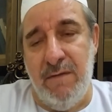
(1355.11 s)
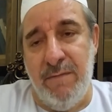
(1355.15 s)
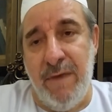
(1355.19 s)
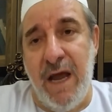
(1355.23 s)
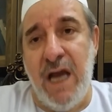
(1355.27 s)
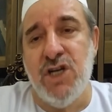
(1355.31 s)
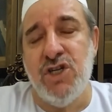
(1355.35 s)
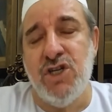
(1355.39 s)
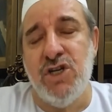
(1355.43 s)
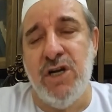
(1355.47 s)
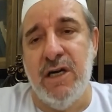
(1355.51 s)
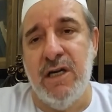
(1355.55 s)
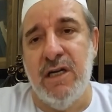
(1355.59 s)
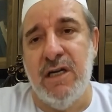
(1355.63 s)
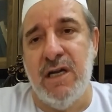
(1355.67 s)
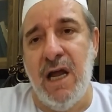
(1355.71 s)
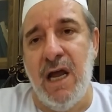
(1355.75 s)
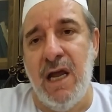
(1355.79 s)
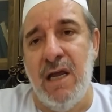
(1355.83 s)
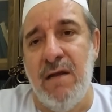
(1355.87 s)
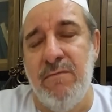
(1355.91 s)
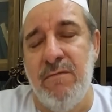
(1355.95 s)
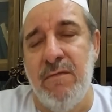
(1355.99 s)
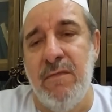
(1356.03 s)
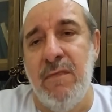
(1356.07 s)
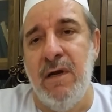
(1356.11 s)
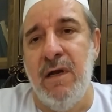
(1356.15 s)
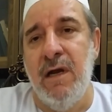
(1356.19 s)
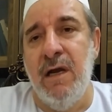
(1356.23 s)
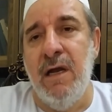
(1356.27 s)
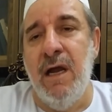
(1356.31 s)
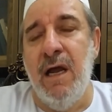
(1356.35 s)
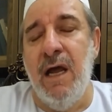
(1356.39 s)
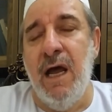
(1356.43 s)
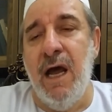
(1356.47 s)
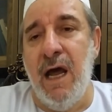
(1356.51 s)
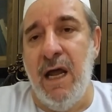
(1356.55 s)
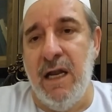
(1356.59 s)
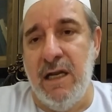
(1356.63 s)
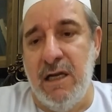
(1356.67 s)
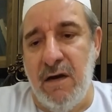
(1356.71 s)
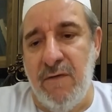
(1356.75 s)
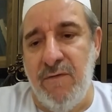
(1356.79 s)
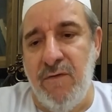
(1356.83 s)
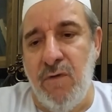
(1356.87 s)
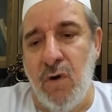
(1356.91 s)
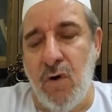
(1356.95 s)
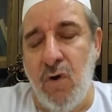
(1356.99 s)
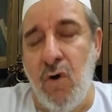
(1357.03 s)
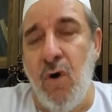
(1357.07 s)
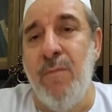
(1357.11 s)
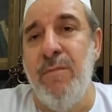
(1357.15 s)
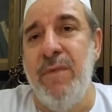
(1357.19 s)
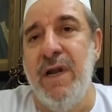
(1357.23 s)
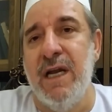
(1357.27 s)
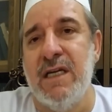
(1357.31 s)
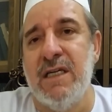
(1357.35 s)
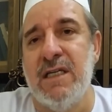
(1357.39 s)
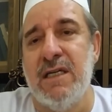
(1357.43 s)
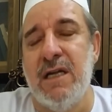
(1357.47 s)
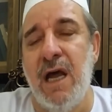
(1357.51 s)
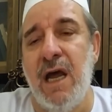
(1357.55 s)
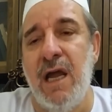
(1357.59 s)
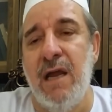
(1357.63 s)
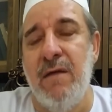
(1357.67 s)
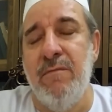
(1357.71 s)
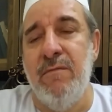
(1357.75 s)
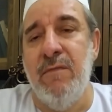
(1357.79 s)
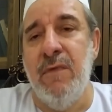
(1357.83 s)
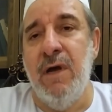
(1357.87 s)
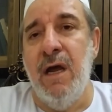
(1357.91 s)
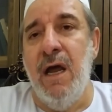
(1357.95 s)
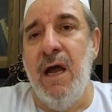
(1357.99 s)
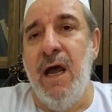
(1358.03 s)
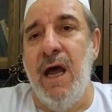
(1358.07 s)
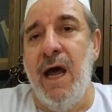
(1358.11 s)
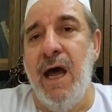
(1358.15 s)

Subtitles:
imaginary time and therefore complex time.